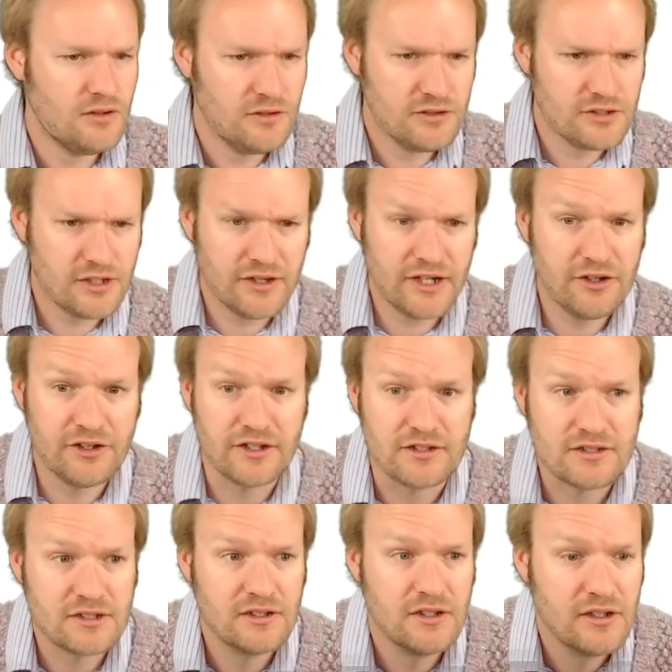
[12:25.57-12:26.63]
So there it
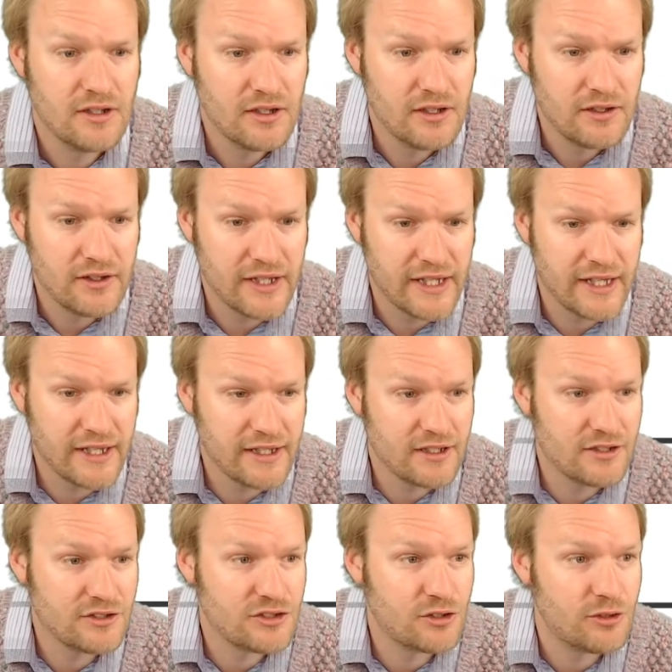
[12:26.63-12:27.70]
is. There
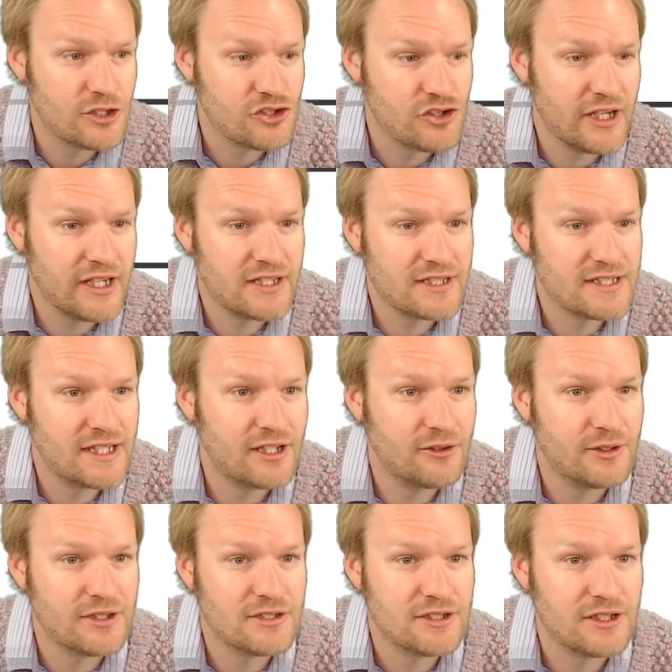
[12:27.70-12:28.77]
is quadratic
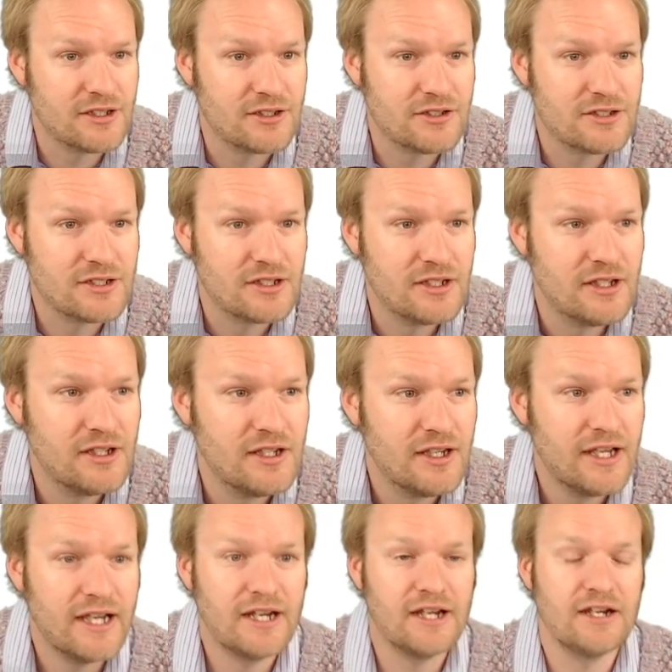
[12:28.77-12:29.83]
sequences
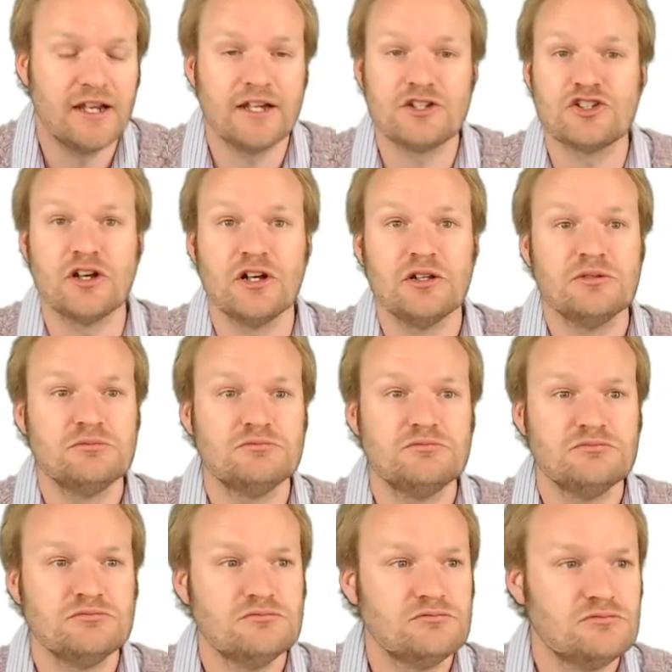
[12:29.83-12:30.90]
in a nutshell.
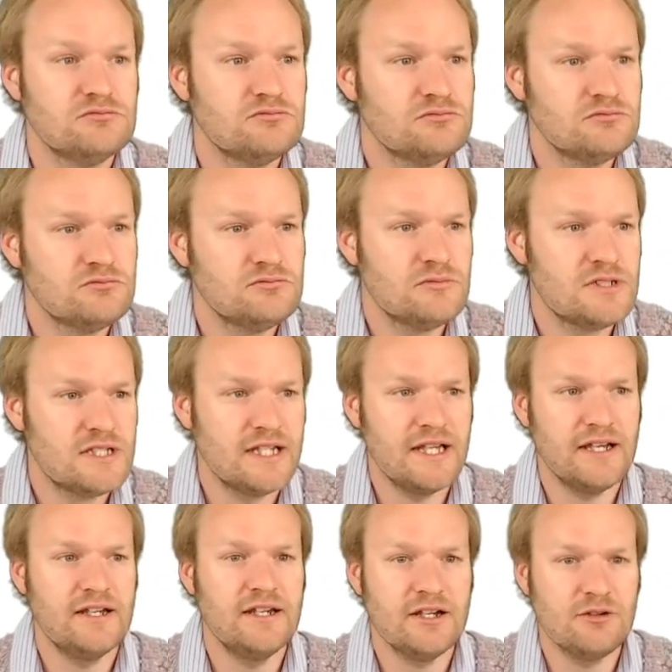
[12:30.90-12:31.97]

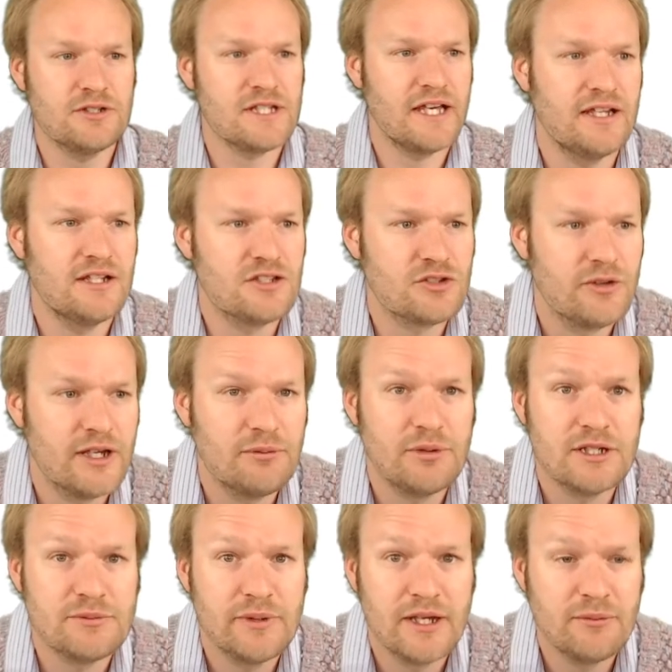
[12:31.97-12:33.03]
Tn equals an squared
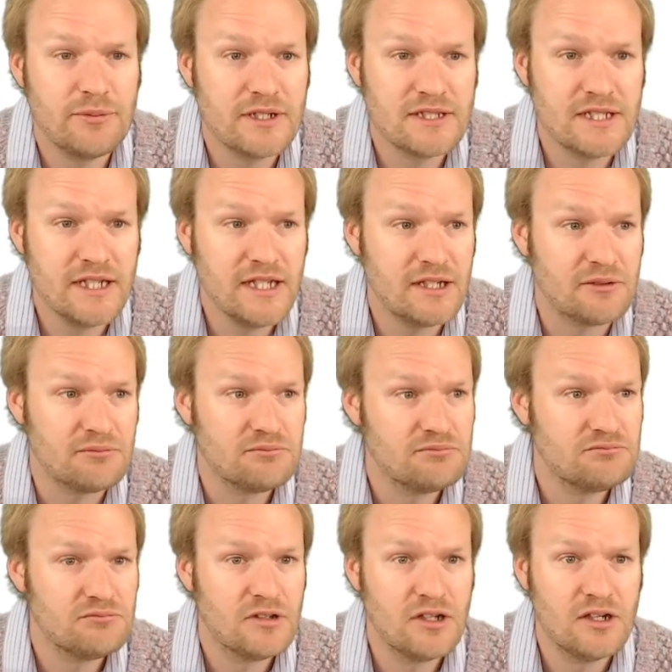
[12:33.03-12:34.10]
plus bn plus c.
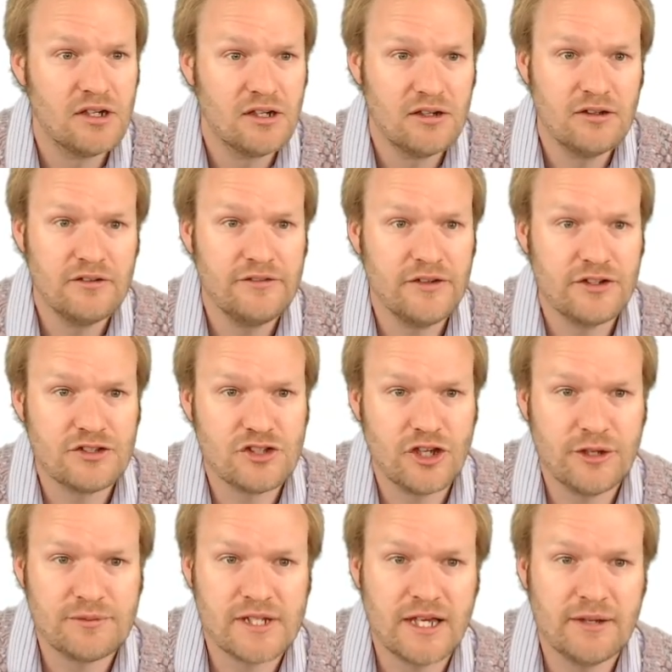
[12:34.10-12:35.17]
First
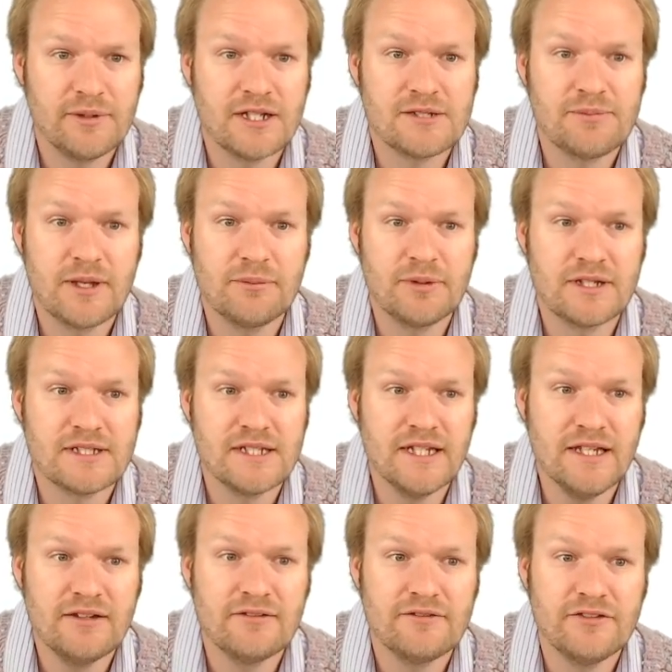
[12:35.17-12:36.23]
term's a plus b plus
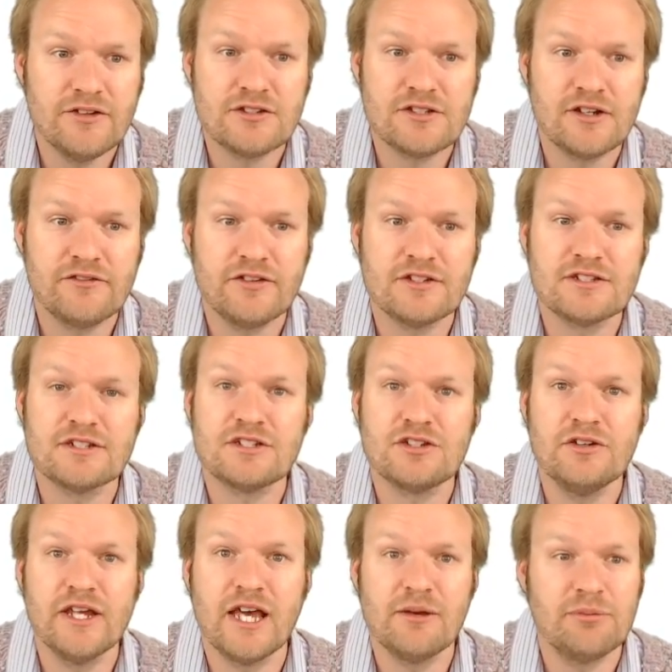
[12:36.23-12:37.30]
c. First difference is
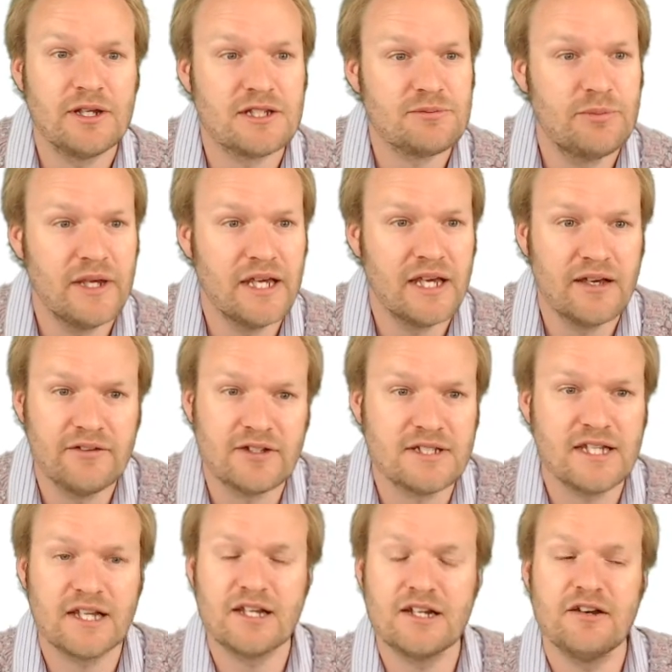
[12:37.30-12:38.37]
3a plus b, and the
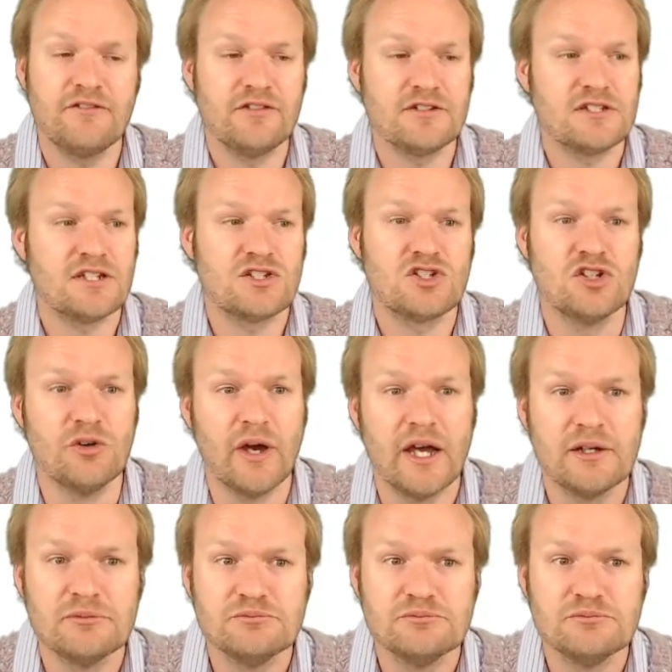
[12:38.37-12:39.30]
second difference is 2a.